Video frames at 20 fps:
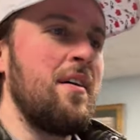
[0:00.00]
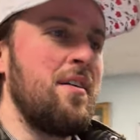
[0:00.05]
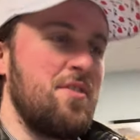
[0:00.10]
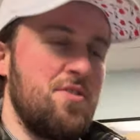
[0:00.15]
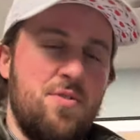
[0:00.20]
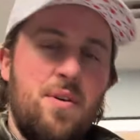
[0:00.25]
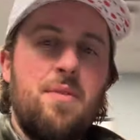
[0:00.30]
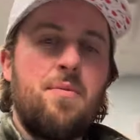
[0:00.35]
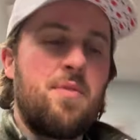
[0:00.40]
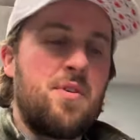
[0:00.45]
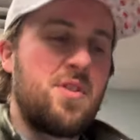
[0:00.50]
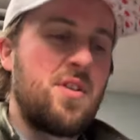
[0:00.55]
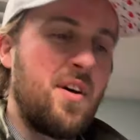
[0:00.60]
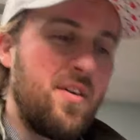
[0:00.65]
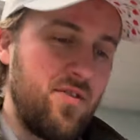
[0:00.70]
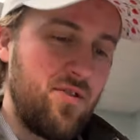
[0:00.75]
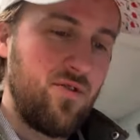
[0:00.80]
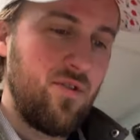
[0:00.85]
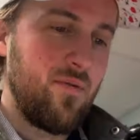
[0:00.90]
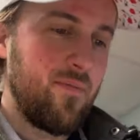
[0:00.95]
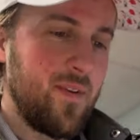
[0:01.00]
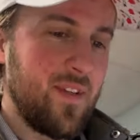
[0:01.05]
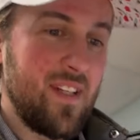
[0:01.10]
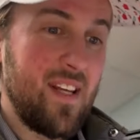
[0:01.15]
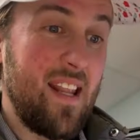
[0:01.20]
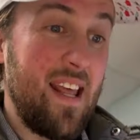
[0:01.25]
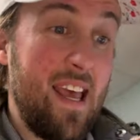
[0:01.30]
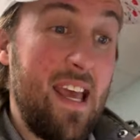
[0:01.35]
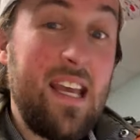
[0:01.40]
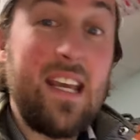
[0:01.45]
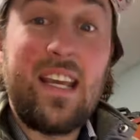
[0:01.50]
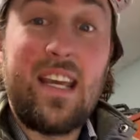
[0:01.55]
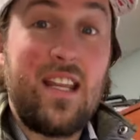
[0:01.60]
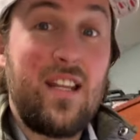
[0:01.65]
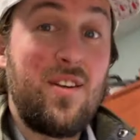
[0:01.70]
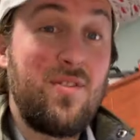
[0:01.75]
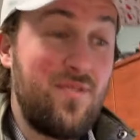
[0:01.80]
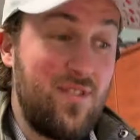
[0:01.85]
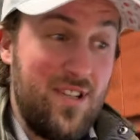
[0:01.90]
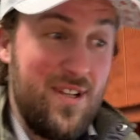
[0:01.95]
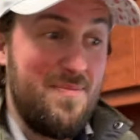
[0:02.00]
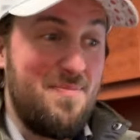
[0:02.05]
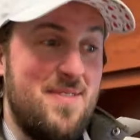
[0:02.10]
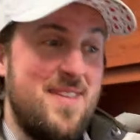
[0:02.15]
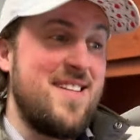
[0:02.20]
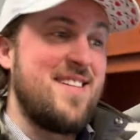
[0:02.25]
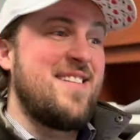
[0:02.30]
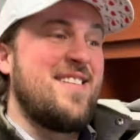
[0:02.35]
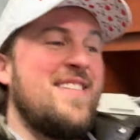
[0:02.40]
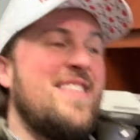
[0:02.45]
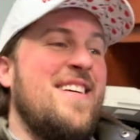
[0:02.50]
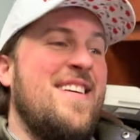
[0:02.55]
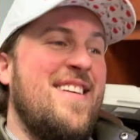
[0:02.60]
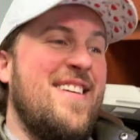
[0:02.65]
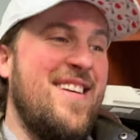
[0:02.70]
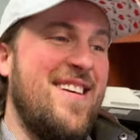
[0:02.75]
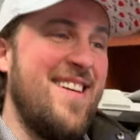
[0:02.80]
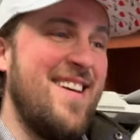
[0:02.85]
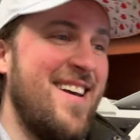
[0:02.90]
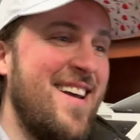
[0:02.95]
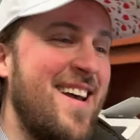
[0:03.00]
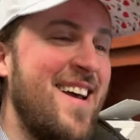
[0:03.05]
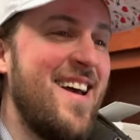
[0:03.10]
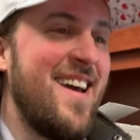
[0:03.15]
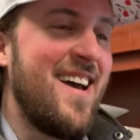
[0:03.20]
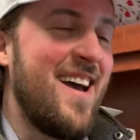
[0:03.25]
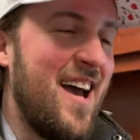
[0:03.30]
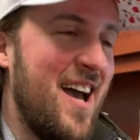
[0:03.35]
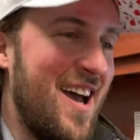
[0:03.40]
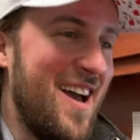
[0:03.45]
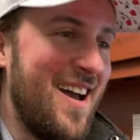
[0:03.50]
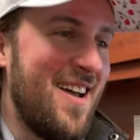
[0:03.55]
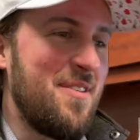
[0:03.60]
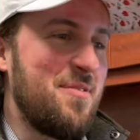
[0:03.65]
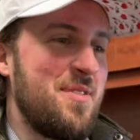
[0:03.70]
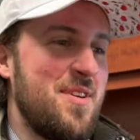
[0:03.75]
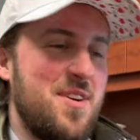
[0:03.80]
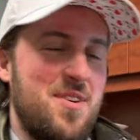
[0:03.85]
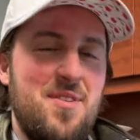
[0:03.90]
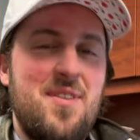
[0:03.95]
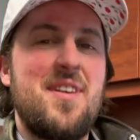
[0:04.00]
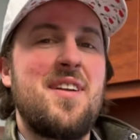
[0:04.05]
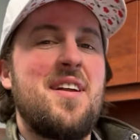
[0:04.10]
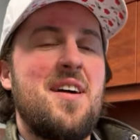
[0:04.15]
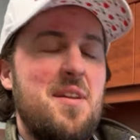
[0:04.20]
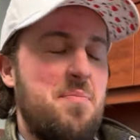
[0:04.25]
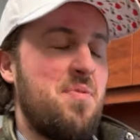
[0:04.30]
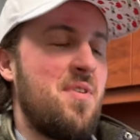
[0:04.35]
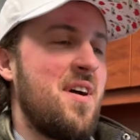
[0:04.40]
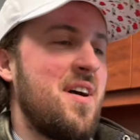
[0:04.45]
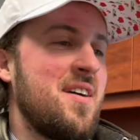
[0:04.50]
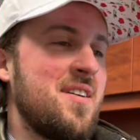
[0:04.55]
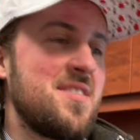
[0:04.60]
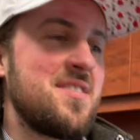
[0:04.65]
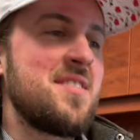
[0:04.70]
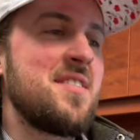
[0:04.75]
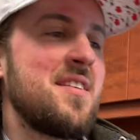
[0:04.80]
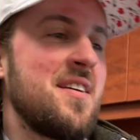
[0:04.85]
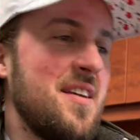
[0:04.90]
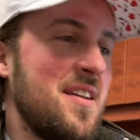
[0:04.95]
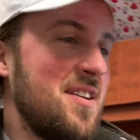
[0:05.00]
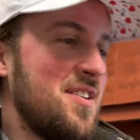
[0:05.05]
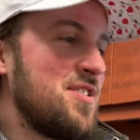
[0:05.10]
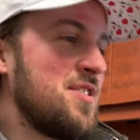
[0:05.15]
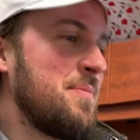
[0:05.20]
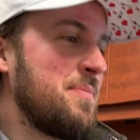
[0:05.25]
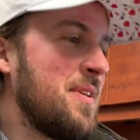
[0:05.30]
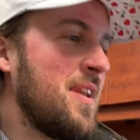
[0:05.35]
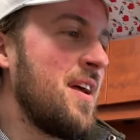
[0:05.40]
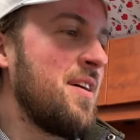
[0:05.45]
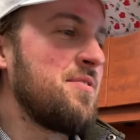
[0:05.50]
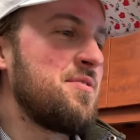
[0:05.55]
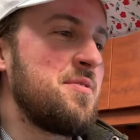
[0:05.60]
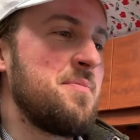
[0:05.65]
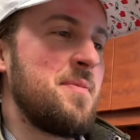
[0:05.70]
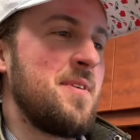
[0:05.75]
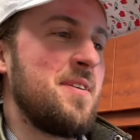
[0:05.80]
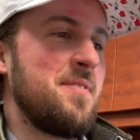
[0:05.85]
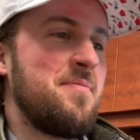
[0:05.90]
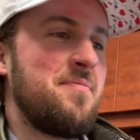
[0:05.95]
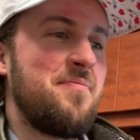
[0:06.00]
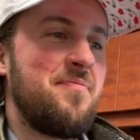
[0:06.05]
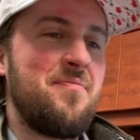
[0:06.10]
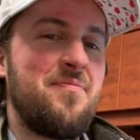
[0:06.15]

And so I reached out to him and said, hey, can you ship this? And we agreed on a price, and he shipped it out to me.